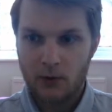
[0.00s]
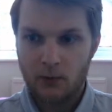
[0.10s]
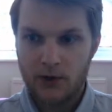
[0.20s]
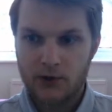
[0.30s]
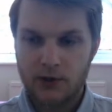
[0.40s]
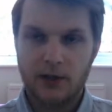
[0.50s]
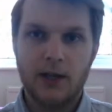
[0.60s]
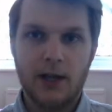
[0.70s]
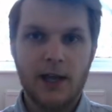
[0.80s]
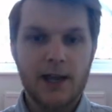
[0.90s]
which
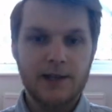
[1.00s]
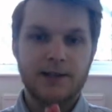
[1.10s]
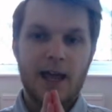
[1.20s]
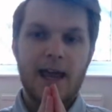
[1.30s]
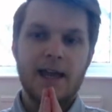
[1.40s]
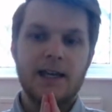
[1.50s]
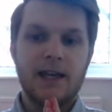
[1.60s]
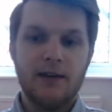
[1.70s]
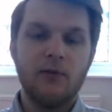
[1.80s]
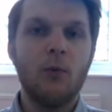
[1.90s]
is a
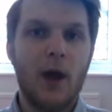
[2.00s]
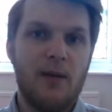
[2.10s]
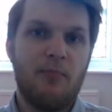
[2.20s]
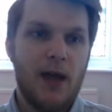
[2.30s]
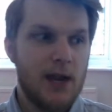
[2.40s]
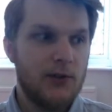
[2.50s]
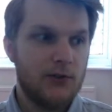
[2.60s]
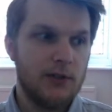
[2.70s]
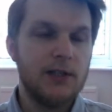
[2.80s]
giveaway page.